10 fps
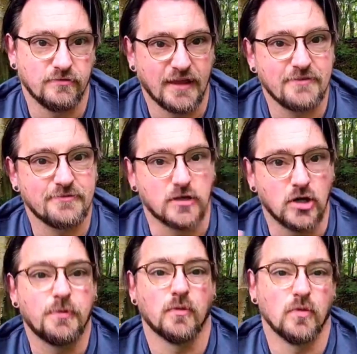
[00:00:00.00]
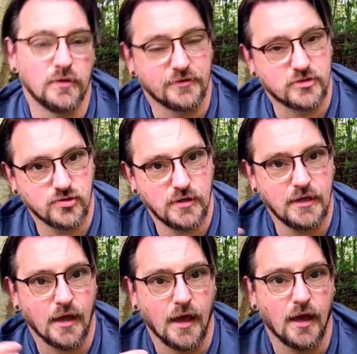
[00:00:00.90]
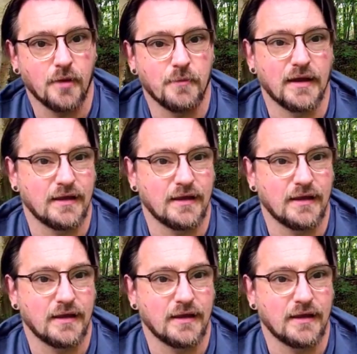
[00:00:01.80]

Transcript: left an open wound in the tree, and